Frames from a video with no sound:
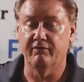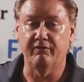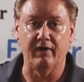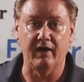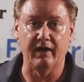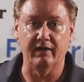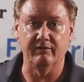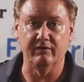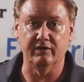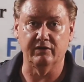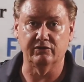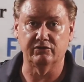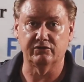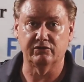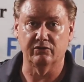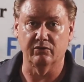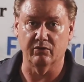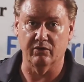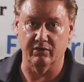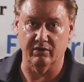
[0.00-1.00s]

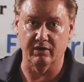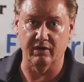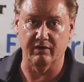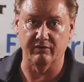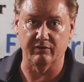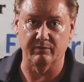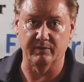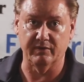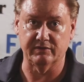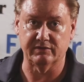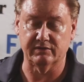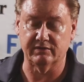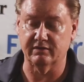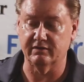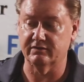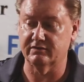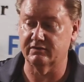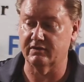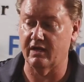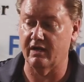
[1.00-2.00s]
5-inch or a government
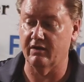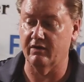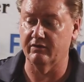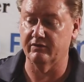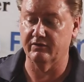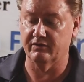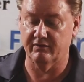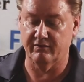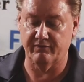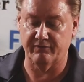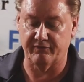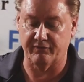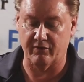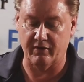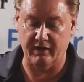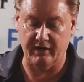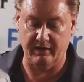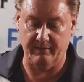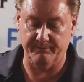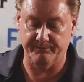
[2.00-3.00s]
style
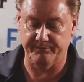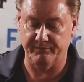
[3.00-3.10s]
frame.